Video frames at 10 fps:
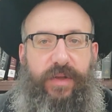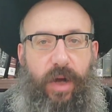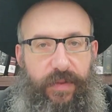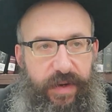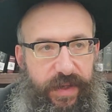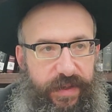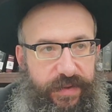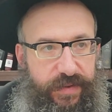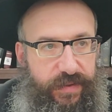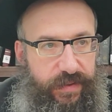all it
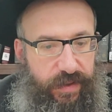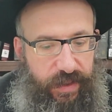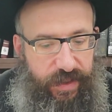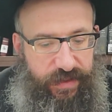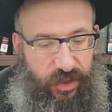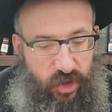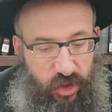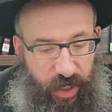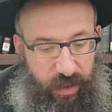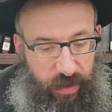is a
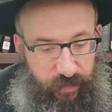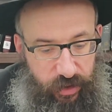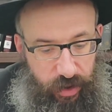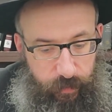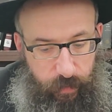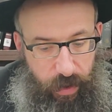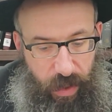shine of Hashem.